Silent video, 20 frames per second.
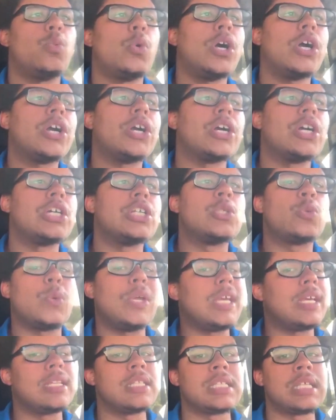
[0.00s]
words,
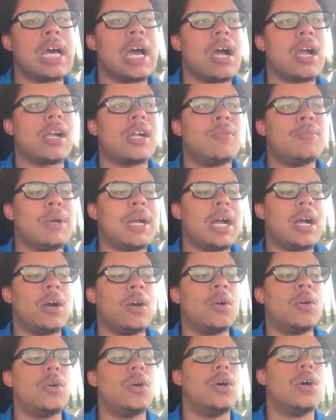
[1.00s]
we can talk
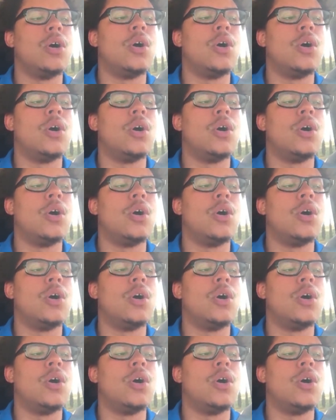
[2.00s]
about